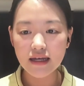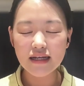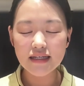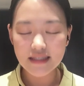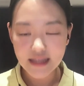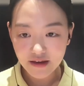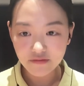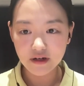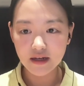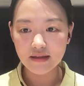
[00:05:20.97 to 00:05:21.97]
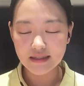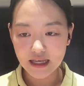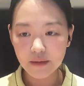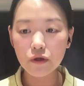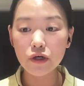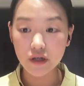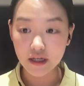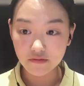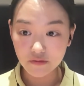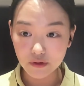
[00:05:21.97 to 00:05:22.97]
savoring the same
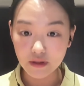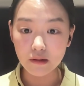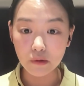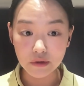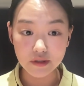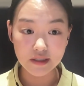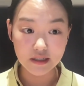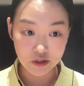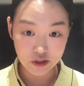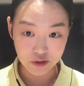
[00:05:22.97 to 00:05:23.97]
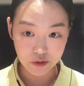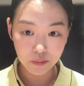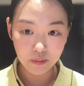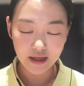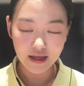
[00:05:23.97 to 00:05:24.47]
Korean food that locals consume,